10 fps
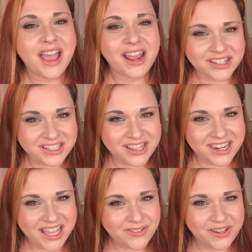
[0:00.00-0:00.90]
and I'll see you in
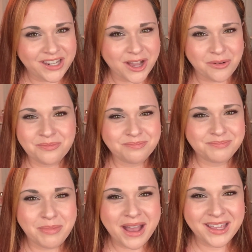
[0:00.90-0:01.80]
the next video.
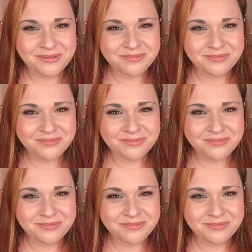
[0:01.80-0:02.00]
Bye-bye.